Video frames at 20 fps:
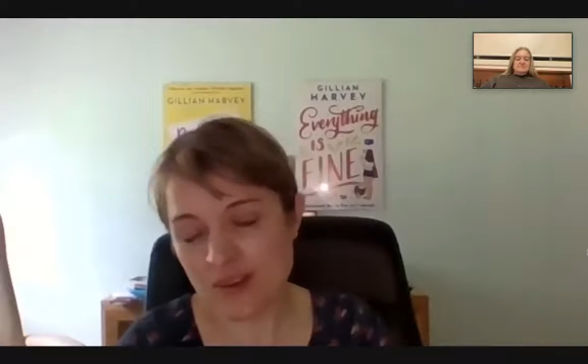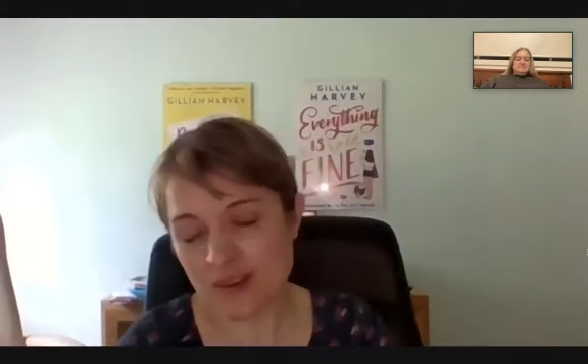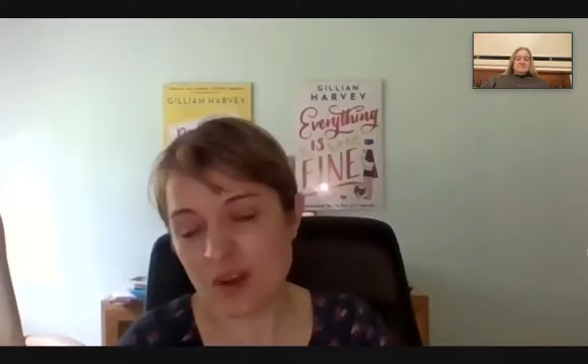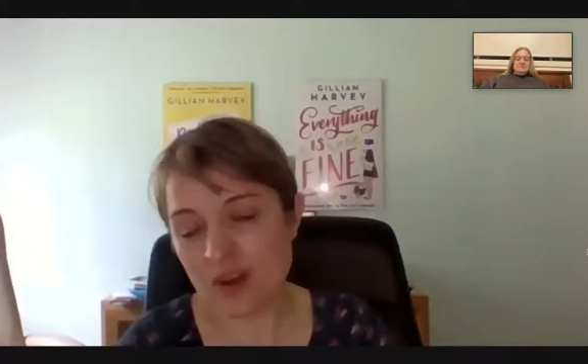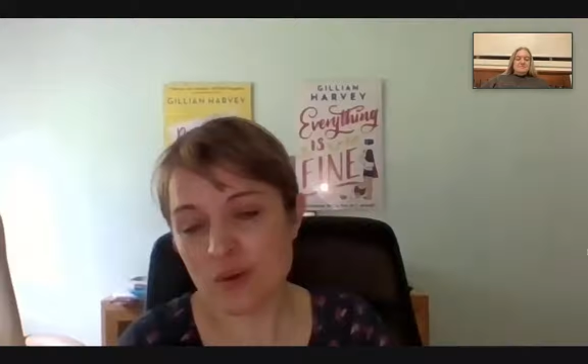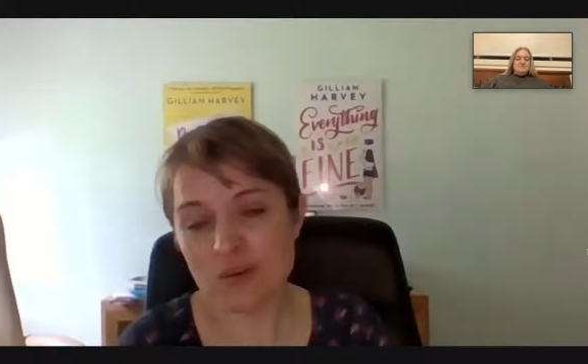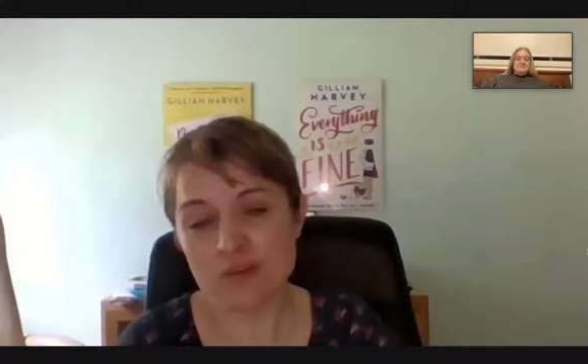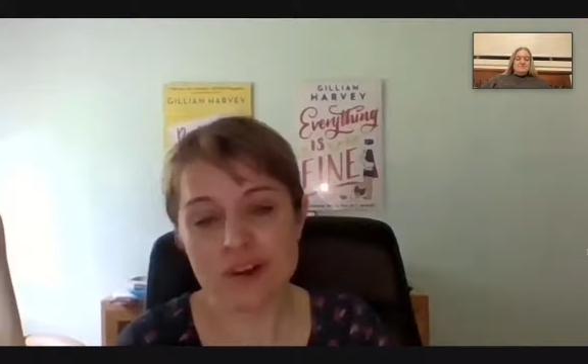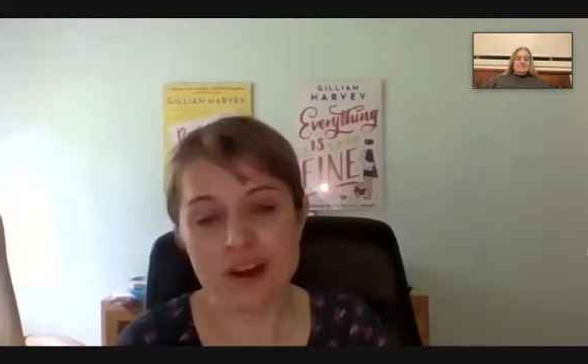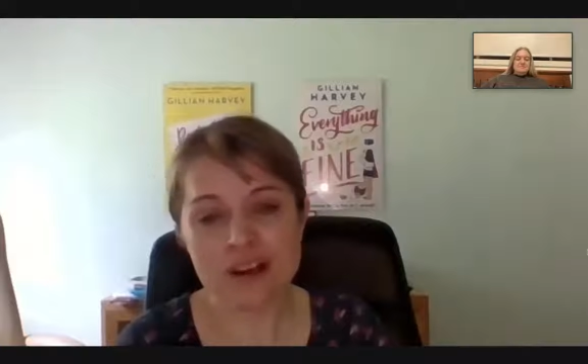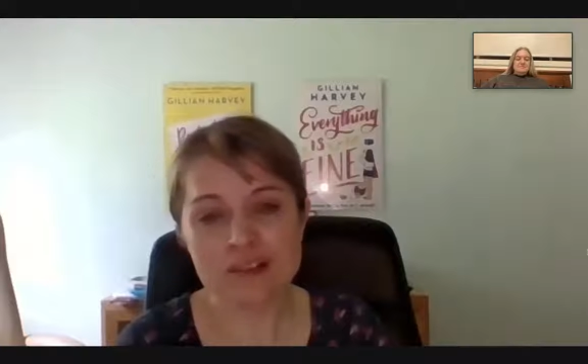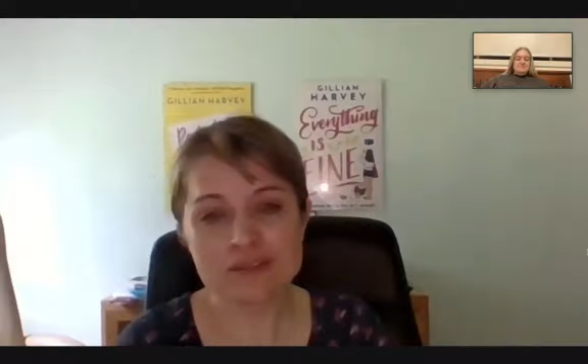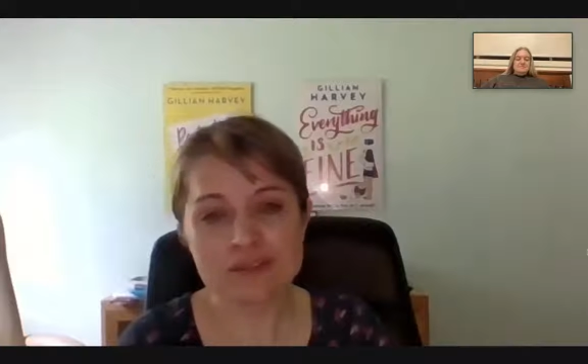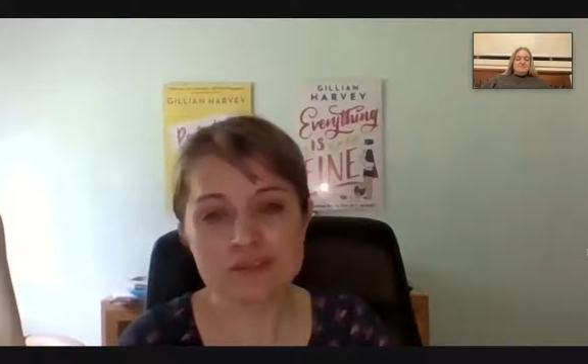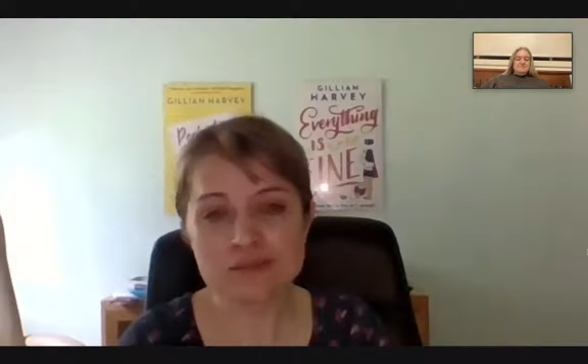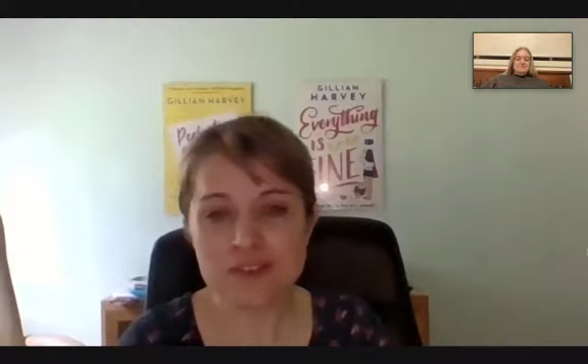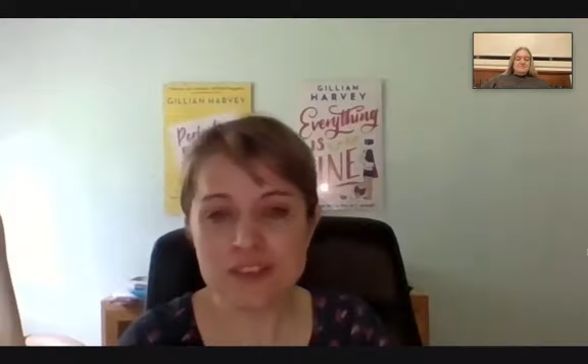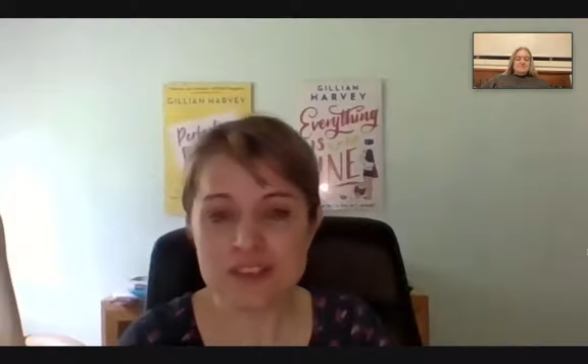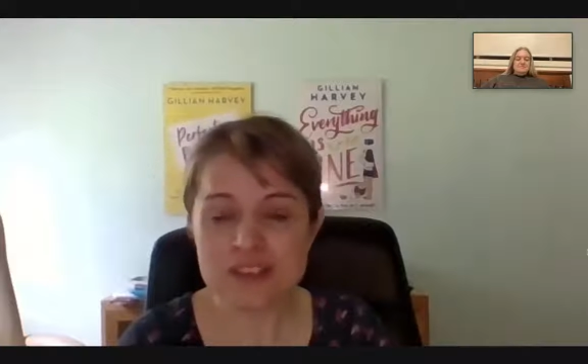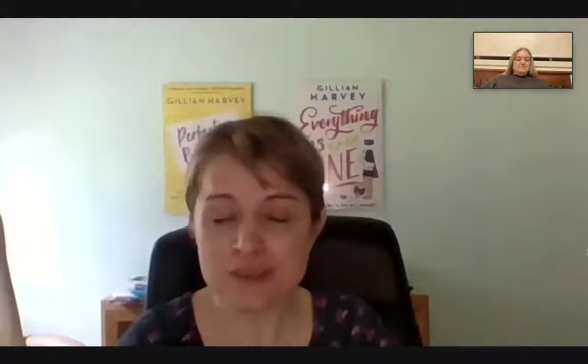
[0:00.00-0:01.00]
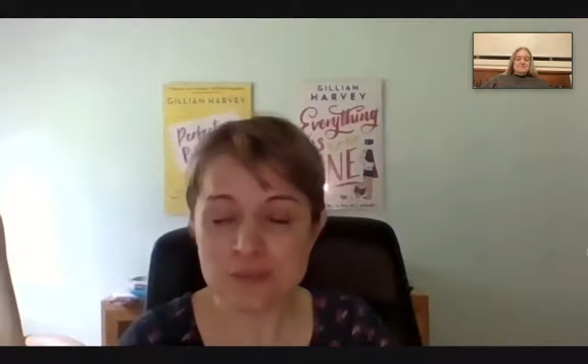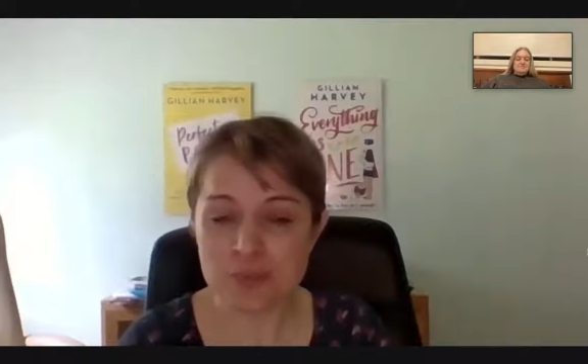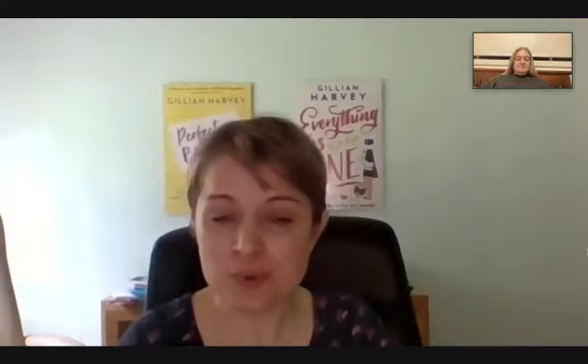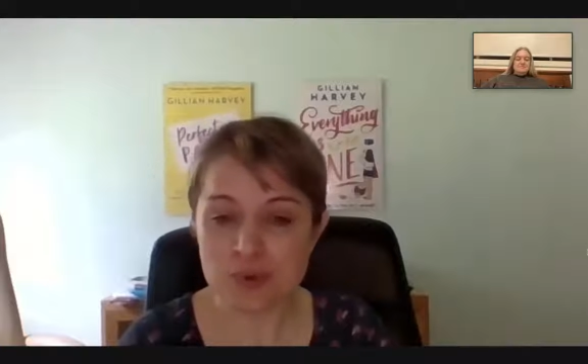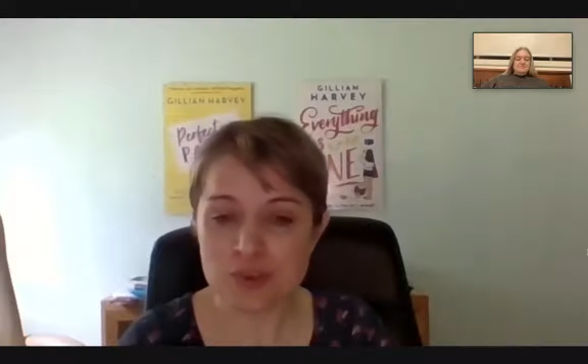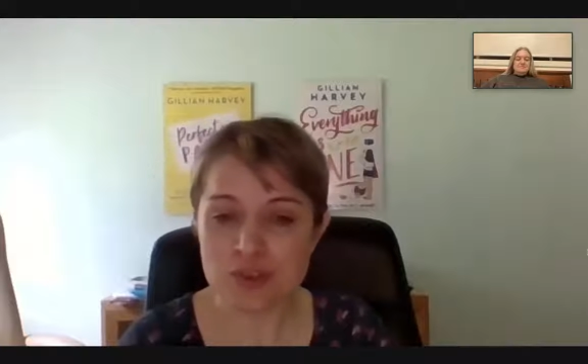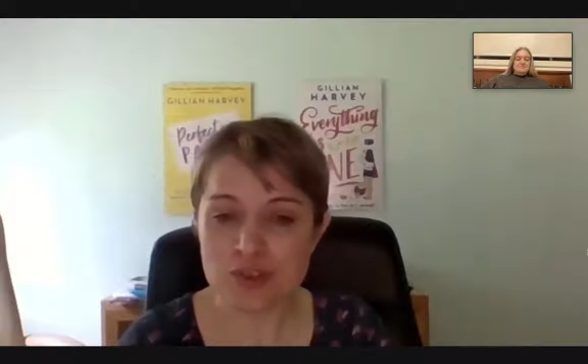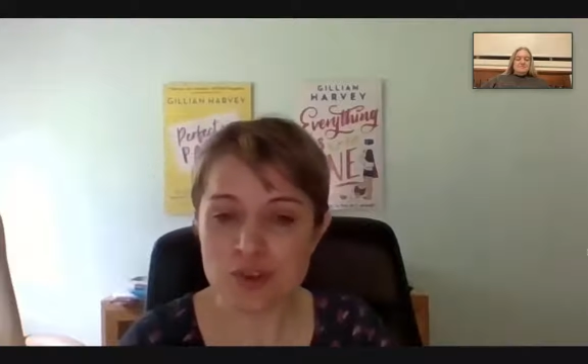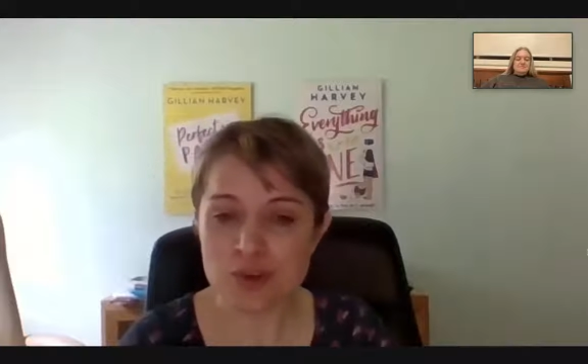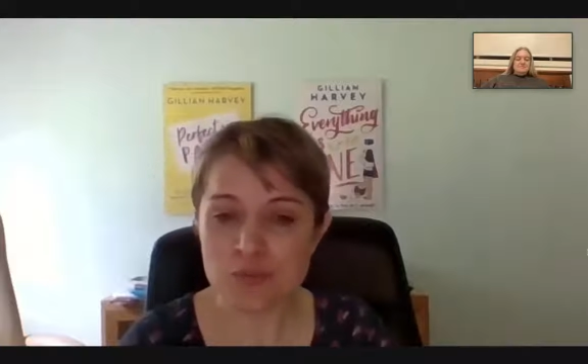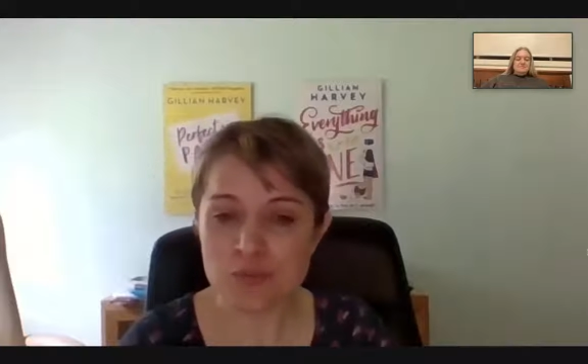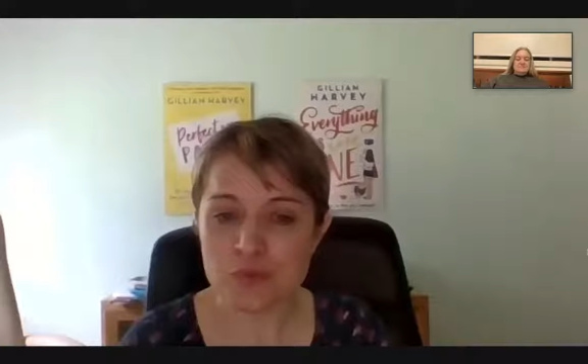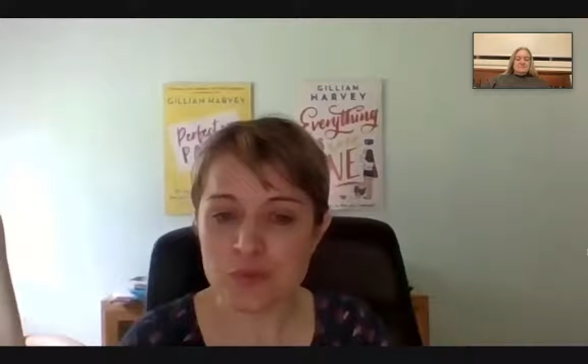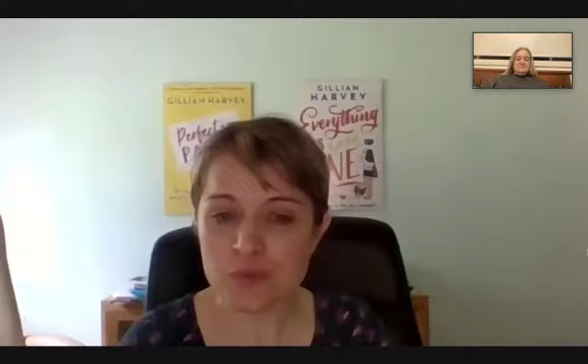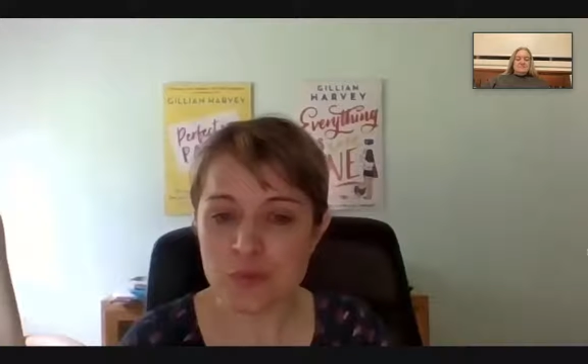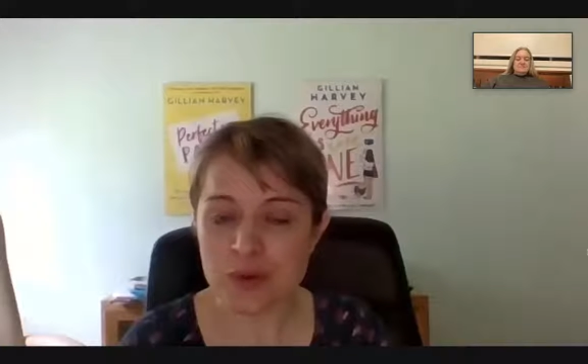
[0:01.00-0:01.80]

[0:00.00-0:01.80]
go around and visit bookshops